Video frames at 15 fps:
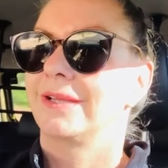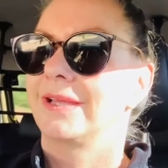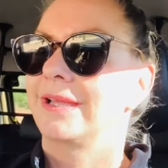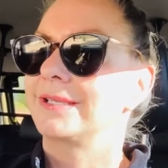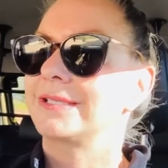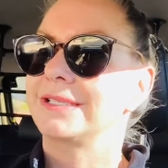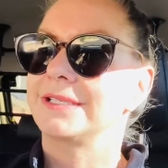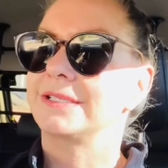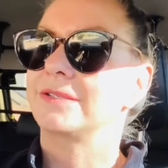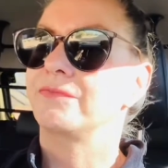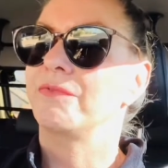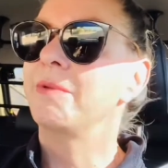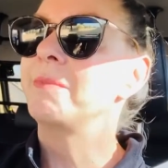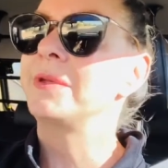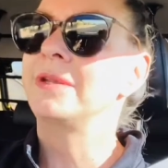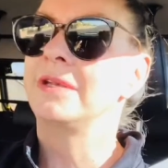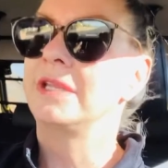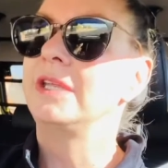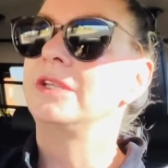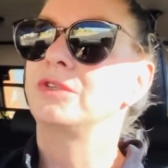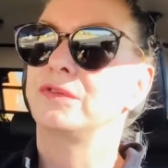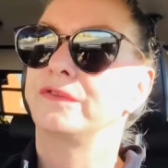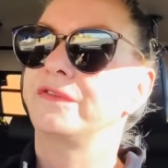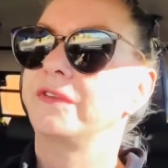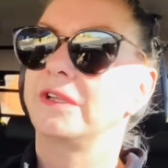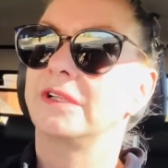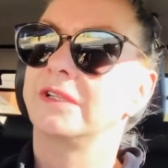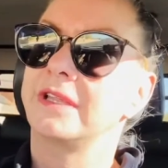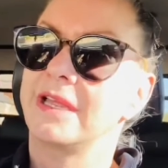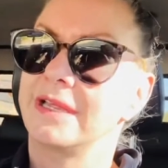It's just women need to
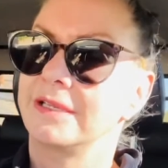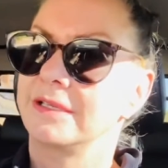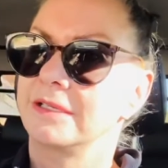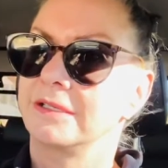feel that.